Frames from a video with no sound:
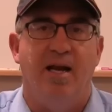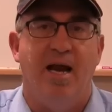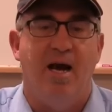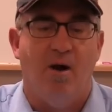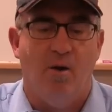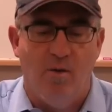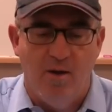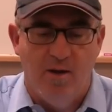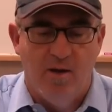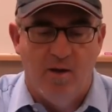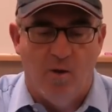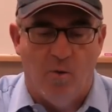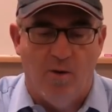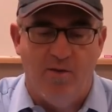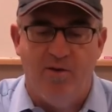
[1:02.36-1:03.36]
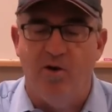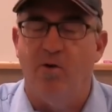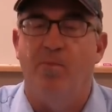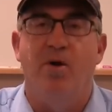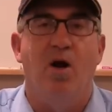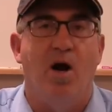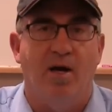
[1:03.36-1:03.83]
Now, whether your
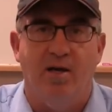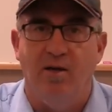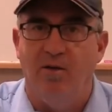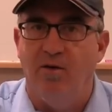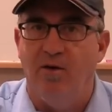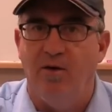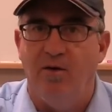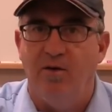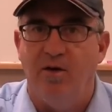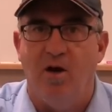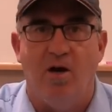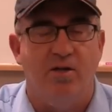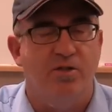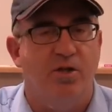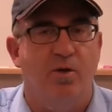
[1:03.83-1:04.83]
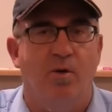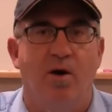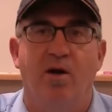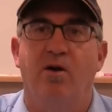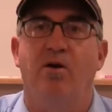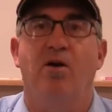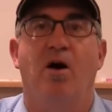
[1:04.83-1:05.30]
binocular costs you
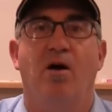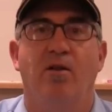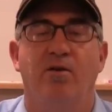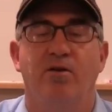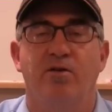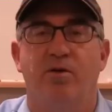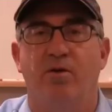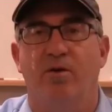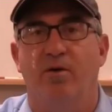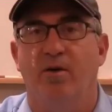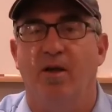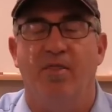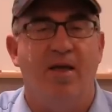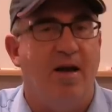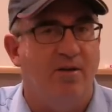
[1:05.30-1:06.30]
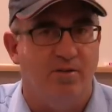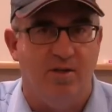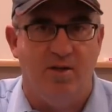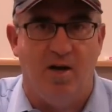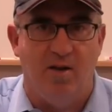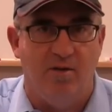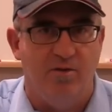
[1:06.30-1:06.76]
$100 or
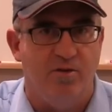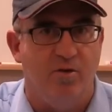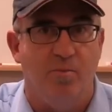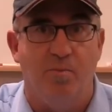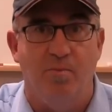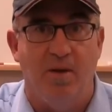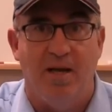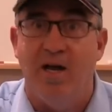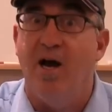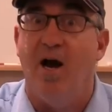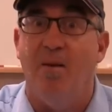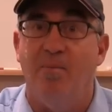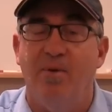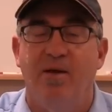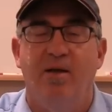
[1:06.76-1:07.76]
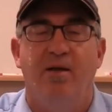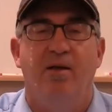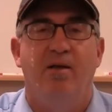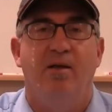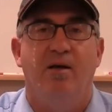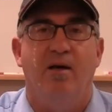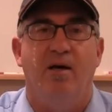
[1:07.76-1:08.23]
$1,000 or and up,
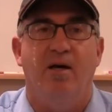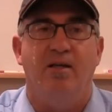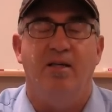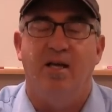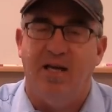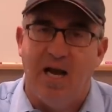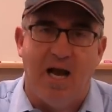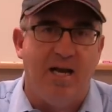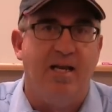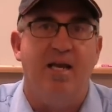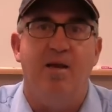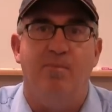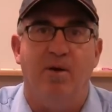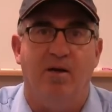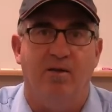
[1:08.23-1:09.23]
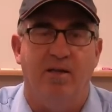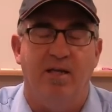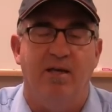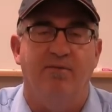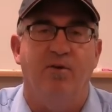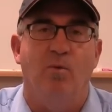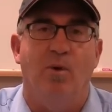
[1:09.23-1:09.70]
you got to keep it clean
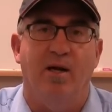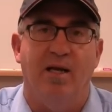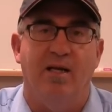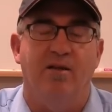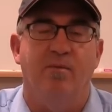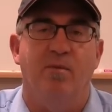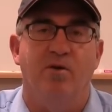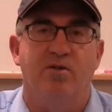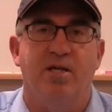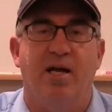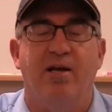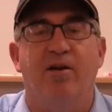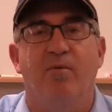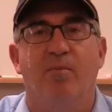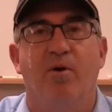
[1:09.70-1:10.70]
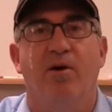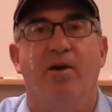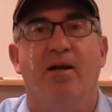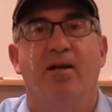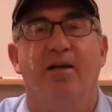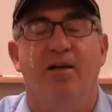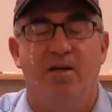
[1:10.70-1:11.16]
if you want to get the most out of your
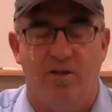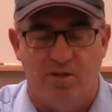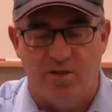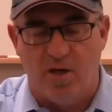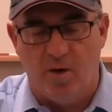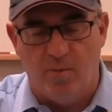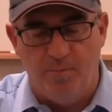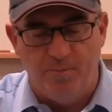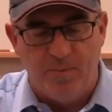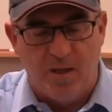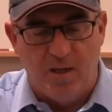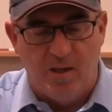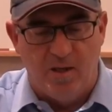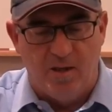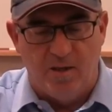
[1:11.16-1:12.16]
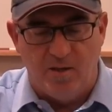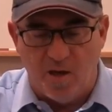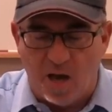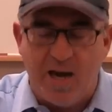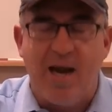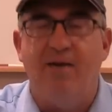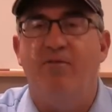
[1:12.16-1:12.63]
birding. So,
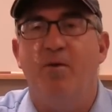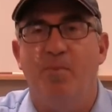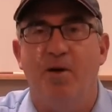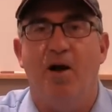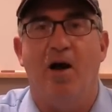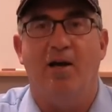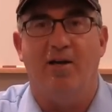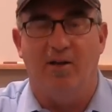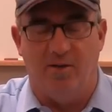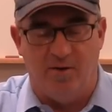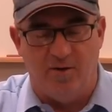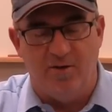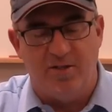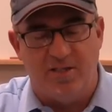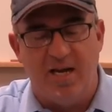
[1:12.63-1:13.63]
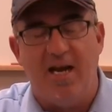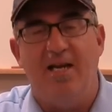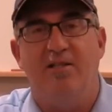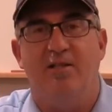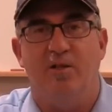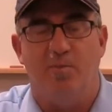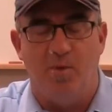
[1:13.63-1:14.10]
not every binocular
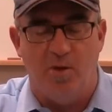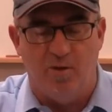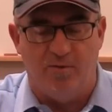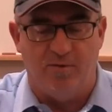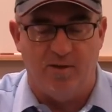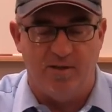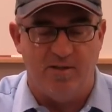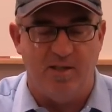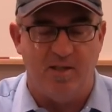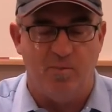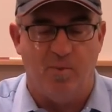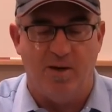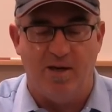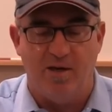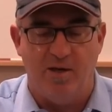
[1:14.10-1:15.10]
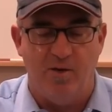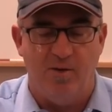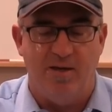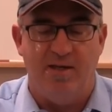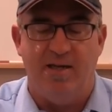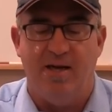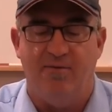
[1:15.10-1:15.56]
stays as beautiful as these brand new
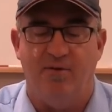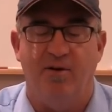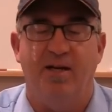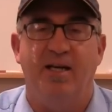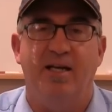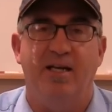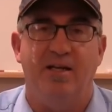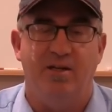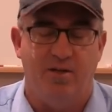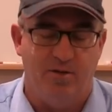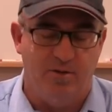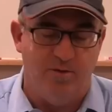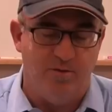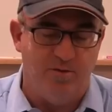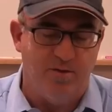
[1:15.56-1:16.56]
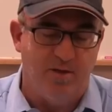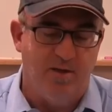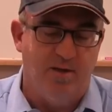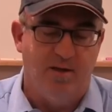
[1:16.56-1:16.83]
Endeavor ED2s